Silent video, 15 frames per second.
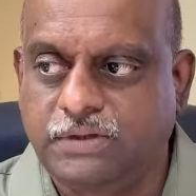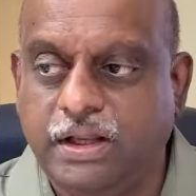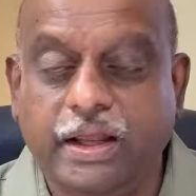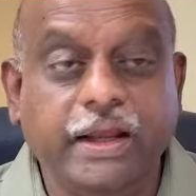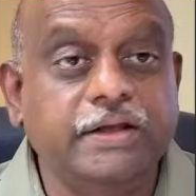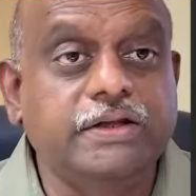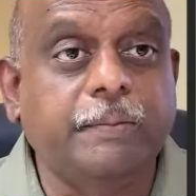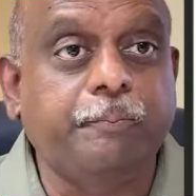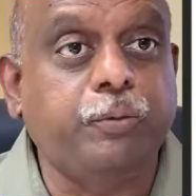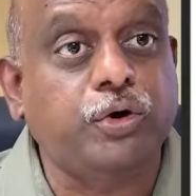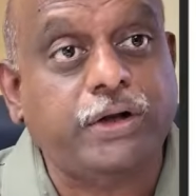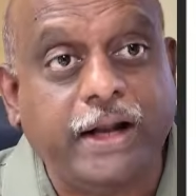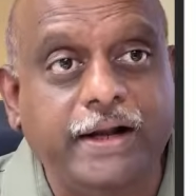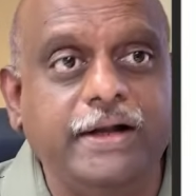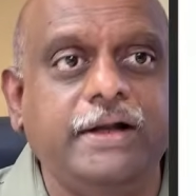is a
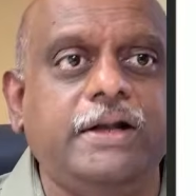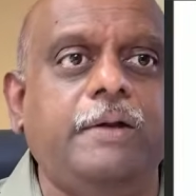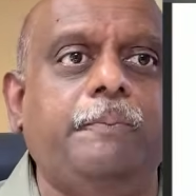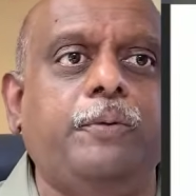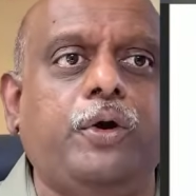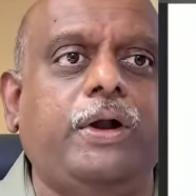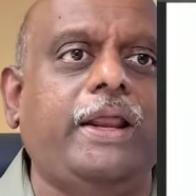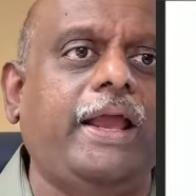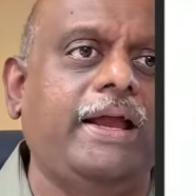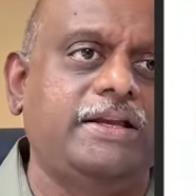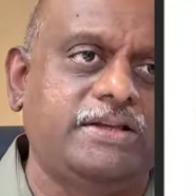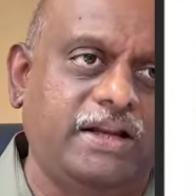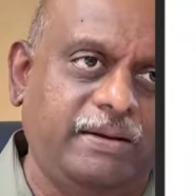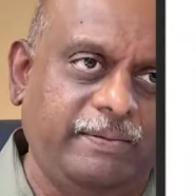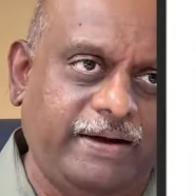potent protease
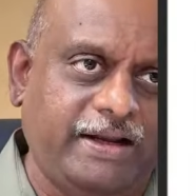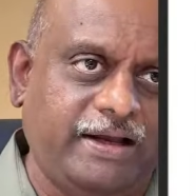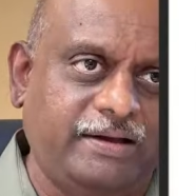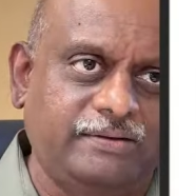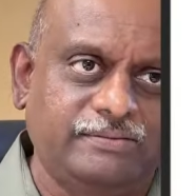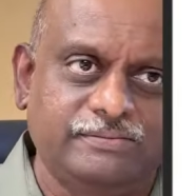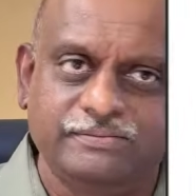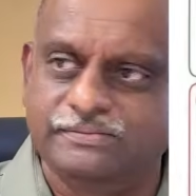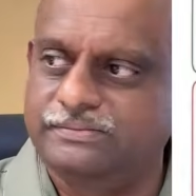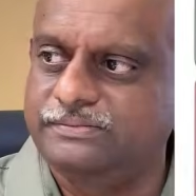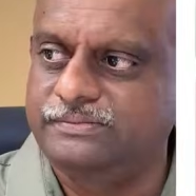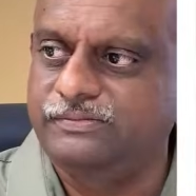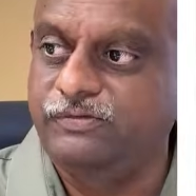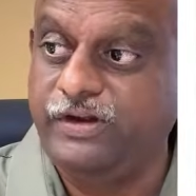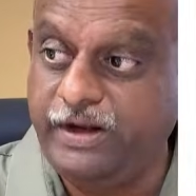inhibitor,
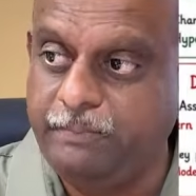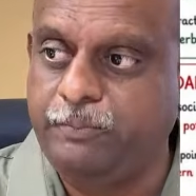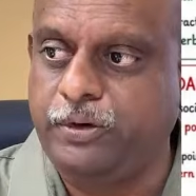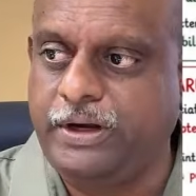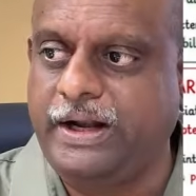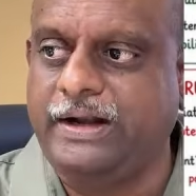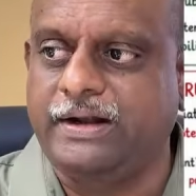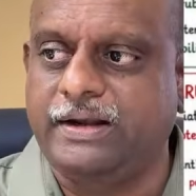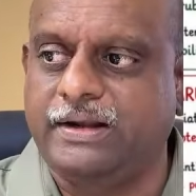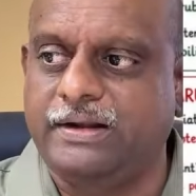very potent.